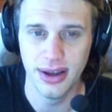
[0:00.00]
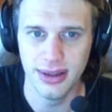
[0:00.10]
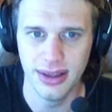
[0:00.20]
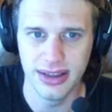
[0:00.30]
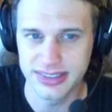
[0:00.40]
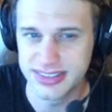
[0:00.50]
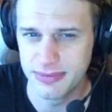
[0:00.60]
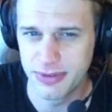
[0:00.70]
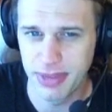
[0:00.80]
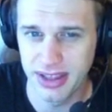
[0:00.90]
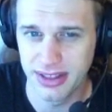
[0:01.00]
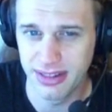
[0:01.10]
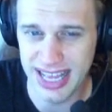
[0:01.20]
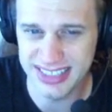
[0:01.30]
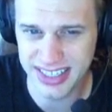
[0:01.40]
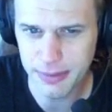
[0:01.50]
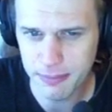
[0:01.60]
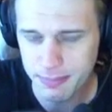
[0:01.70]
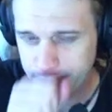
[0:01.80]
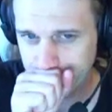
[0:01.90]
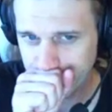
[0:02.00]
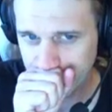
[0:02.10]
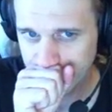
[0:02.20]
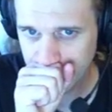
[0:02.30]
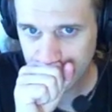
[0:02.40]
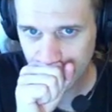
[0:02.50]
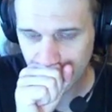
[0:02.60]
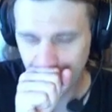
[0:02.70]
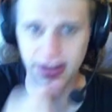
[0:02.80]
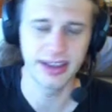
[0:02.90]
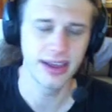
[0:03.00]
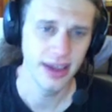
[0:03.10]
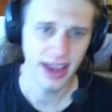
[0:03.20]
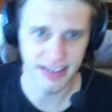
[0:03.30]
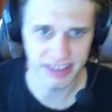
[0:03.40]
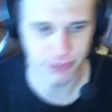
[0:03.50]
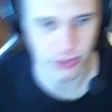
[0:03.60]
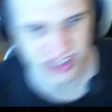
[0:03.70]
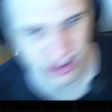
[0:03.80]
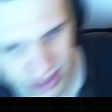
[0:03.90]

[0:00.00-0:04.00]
except for being glassy. Like having a full skill